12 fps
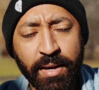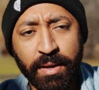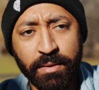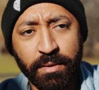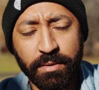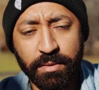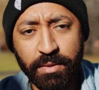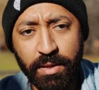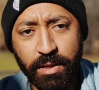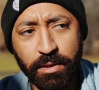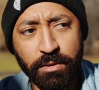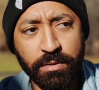And
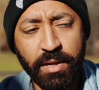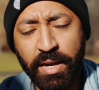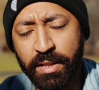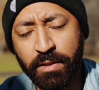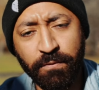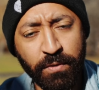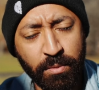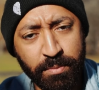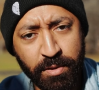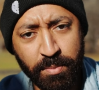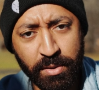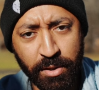these Canon film
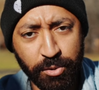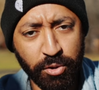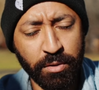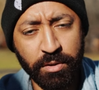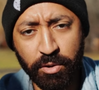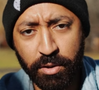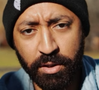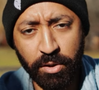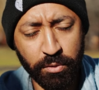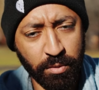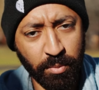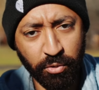simulations, you can
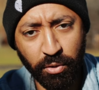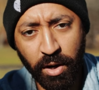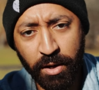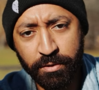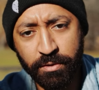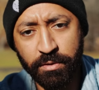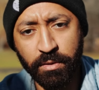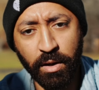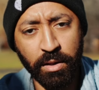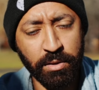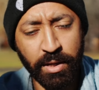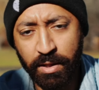use them across
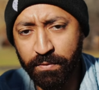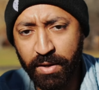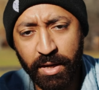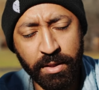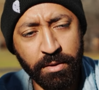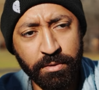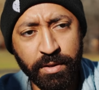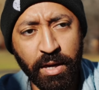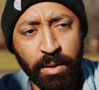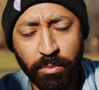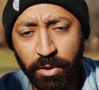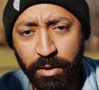a lot of Canon's
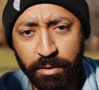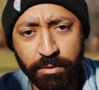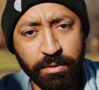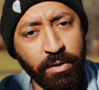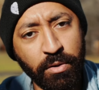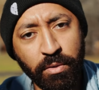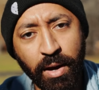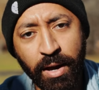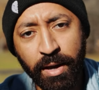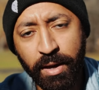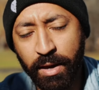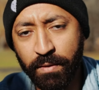cameras. So
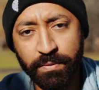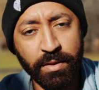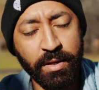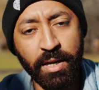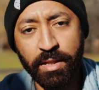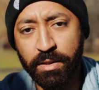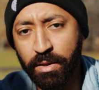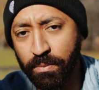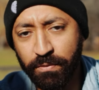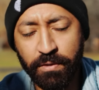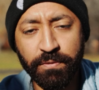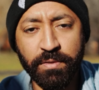I have the
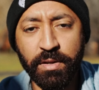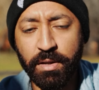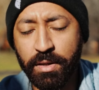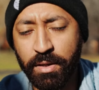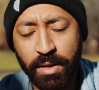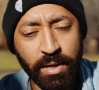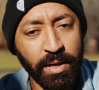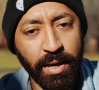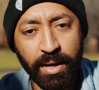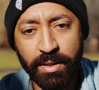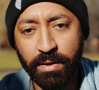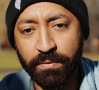Canon M50
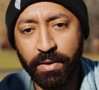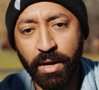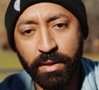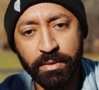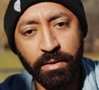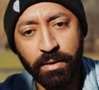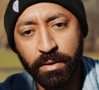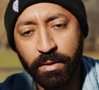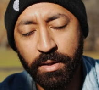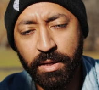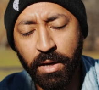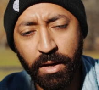and I've got
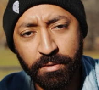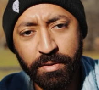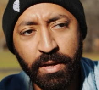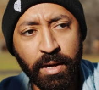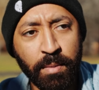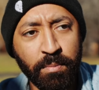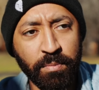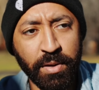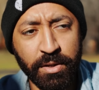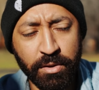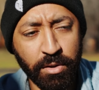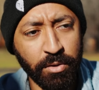the EOS M,
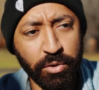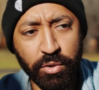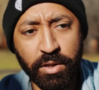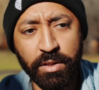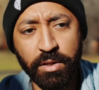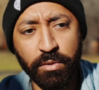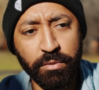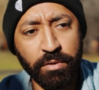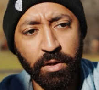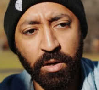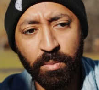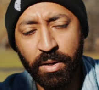but you know, you can use
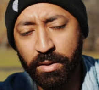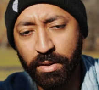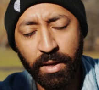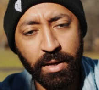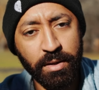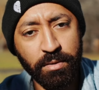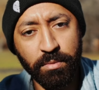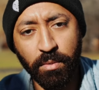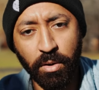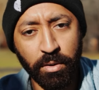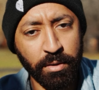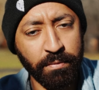them on like
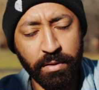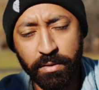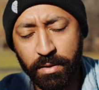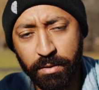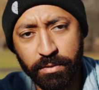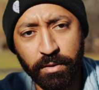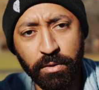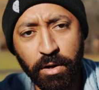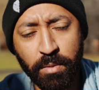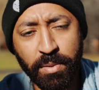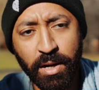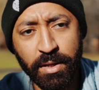all of the
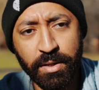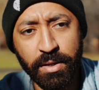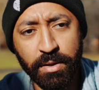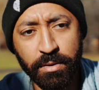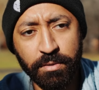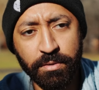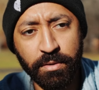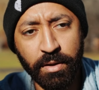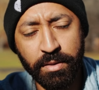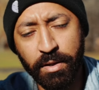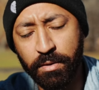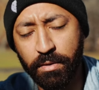DSLR bodies,
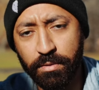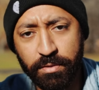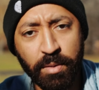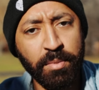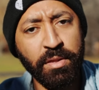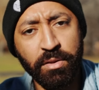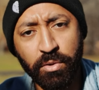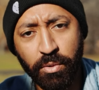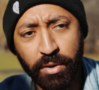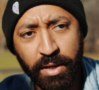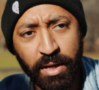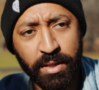I think some of the
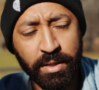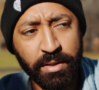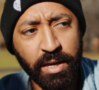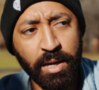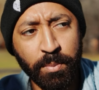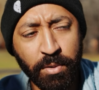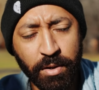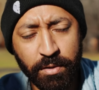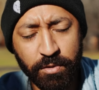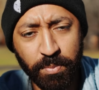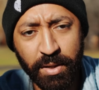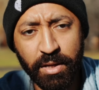newer Canon
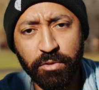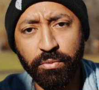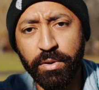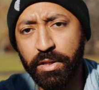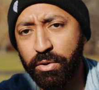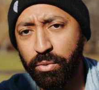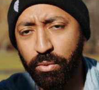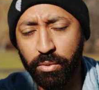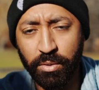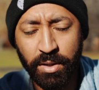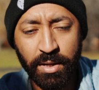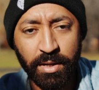cameras, but it's really
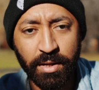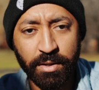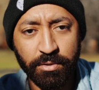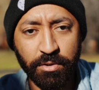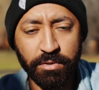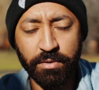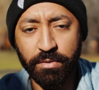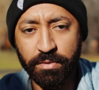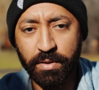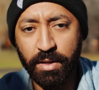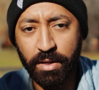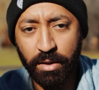cool just to
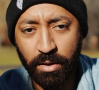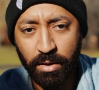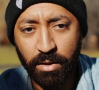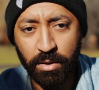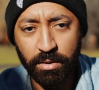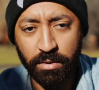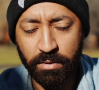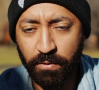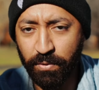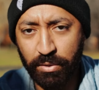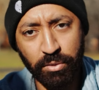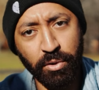see the
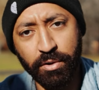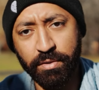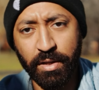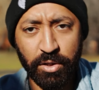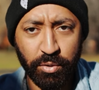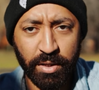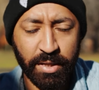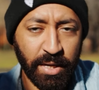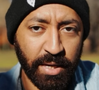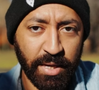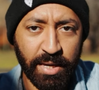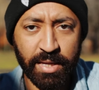different looks that you can
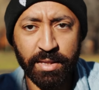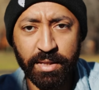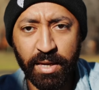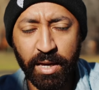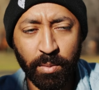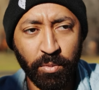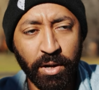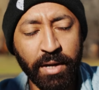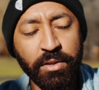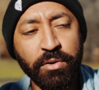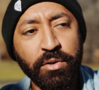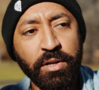get in camera.
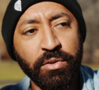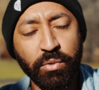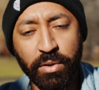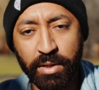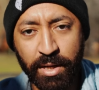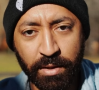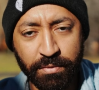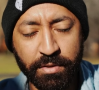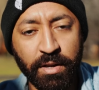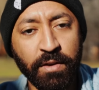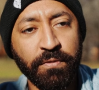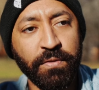I know you can do a lot of
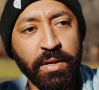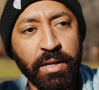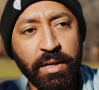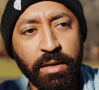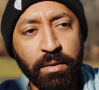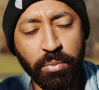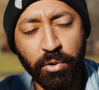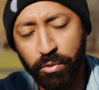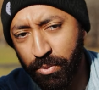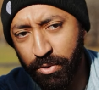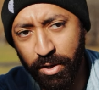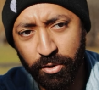stuff in
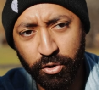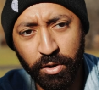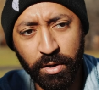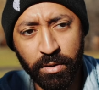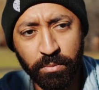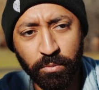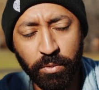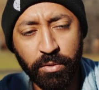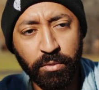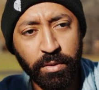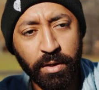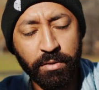post-production,
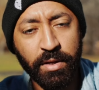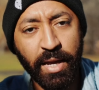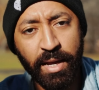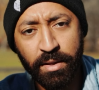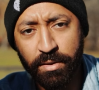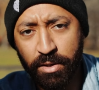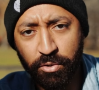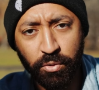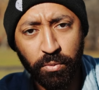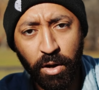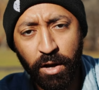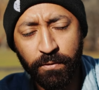whether that's like editing your
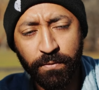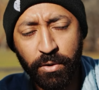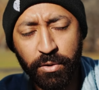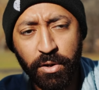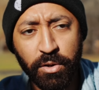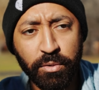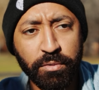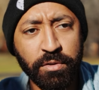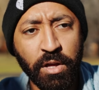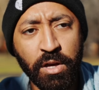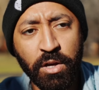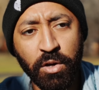raw
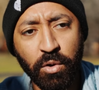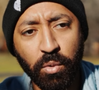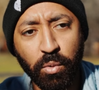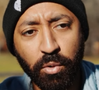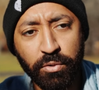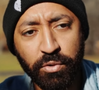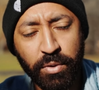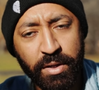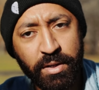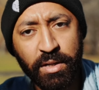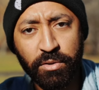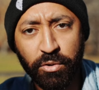photos or doing
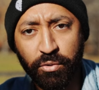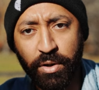color